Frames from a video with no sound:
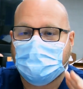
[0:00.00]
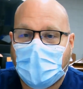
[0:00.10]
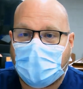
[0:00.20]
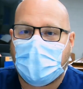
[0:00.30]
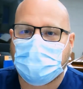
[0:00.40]

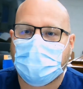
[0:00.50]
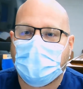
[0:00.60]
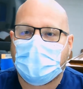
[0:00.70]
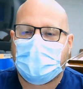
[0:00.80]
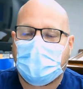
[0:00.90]
And that's where you
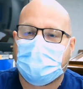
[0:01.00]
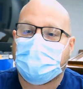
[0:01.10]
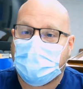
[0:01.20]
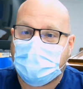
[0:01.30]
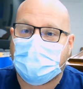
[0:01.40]
want to keep it
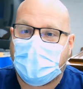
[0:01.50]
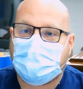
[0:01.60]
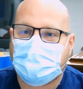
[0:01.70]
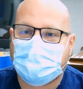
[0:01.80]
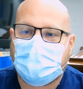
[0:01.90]
for the
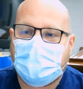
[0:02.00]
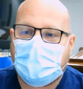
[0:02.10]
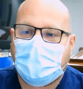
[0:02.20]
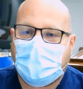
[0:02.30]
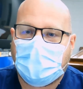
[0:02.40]
duration.
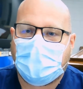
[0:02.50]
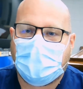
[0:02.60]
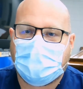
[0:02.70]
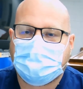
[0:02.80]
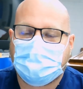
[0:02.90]

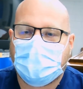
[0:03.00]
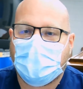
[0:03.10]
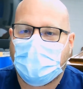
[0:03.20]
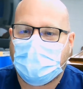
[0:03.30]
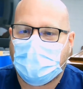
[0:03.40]

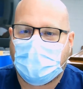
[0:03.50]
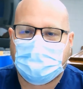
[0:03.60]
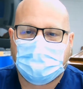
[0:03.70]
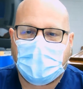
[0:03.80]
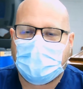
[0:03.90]
You know,
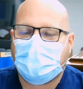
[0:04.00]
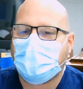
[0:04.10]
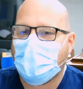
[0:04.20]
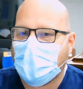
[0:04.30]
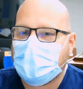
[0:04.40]
and
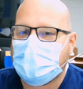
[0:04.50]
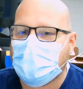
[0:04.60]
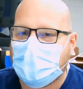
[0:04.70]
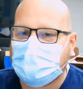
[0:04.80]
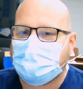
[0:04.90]
you want to
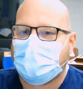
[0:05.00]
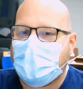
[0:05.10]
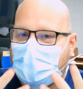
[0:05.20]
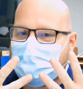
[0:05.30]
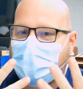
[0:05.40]
decrease the
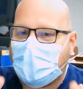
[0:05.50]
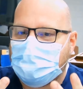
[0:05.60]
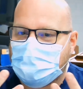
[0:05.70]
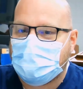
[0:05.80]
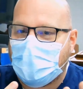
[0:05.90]
amount of
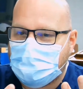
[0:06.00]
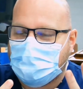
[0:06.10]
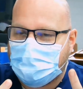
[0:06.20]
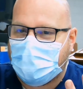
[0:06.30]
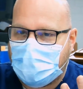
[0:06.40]
times you touch
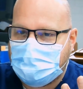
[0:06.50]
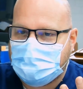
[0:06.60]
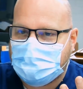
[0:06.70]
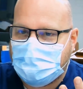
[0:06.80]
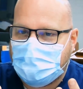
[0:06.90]
your
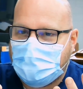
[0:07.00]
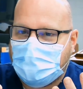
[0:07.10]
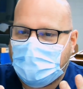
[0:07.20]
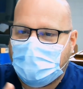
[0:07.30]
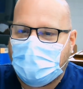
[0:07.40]
face.
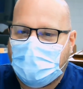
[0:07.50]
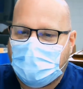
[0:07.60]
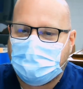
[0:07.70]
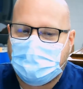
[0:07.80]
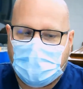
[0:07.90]

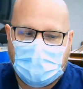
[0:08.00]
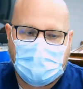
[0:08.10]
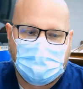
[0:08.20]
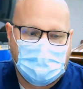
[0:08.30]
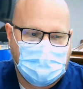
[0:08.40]
And
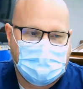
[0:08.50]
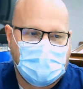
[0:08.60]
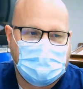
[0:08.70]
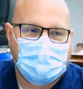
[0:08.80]
if you do touch,